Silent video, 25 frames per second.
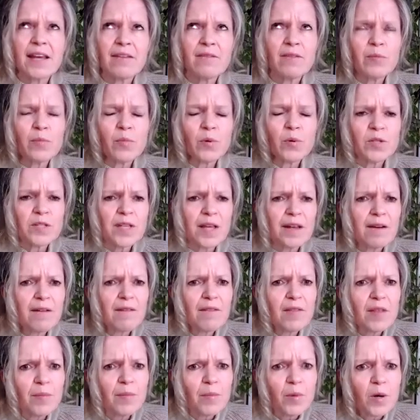percent of
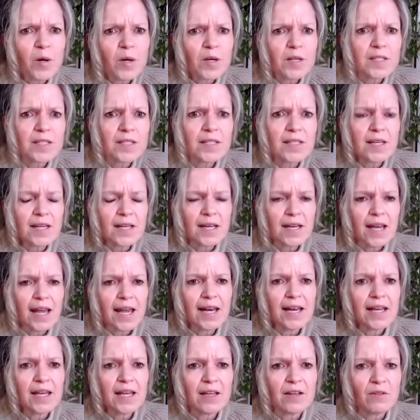the books
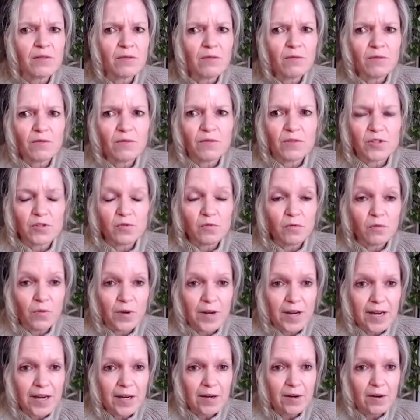Canadians
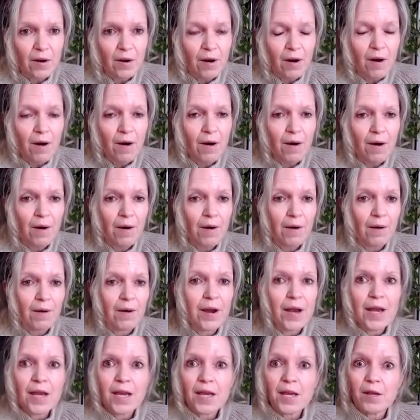read are
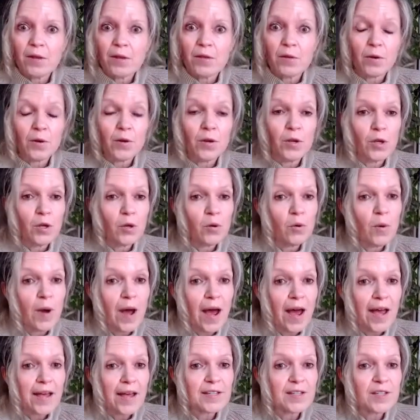either U
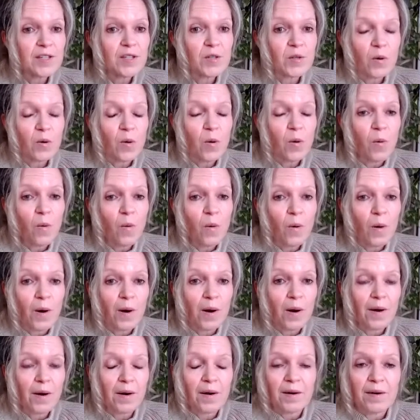S
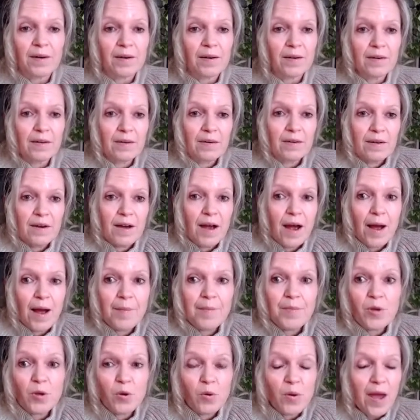or um,
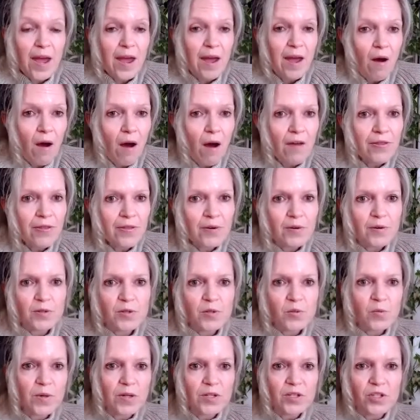U K authors,
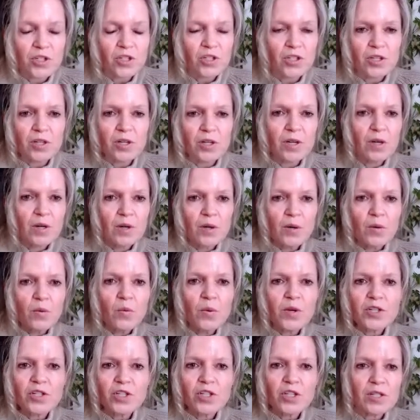which
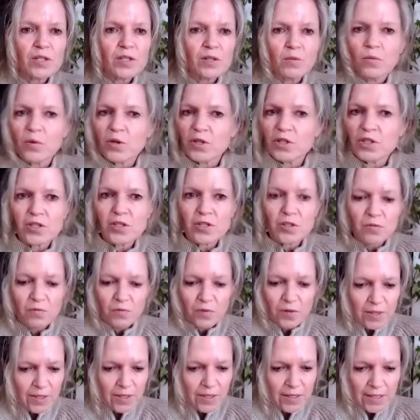which is which is
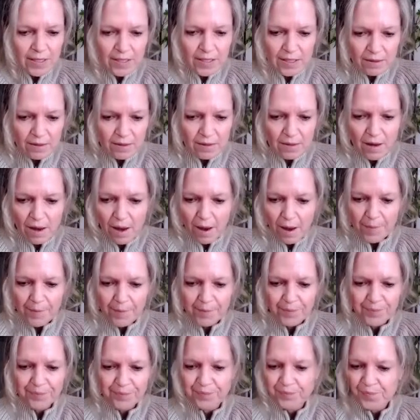really
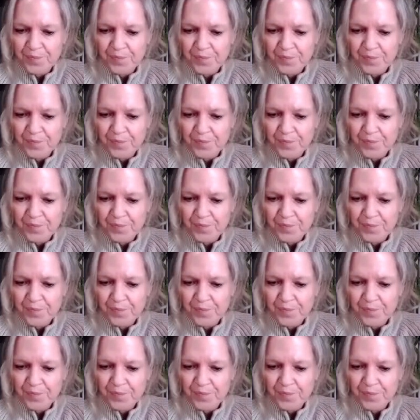um,